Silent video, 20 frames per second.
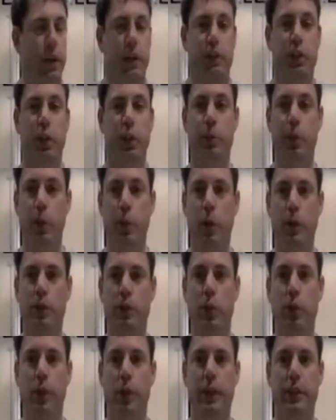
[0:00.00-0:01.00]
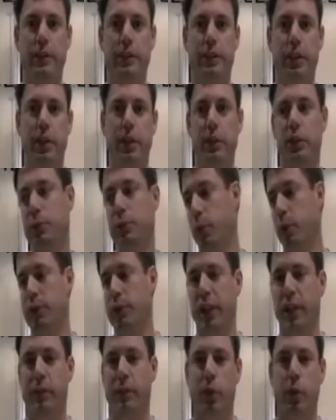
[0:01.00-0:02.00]
dogs in here once a week, so there's more
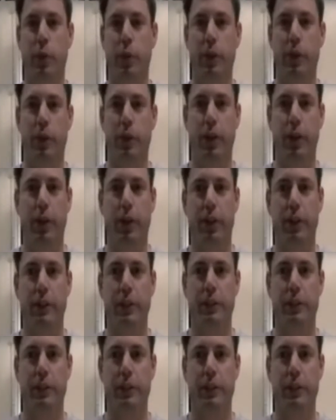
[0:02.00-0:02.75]
time in a week to other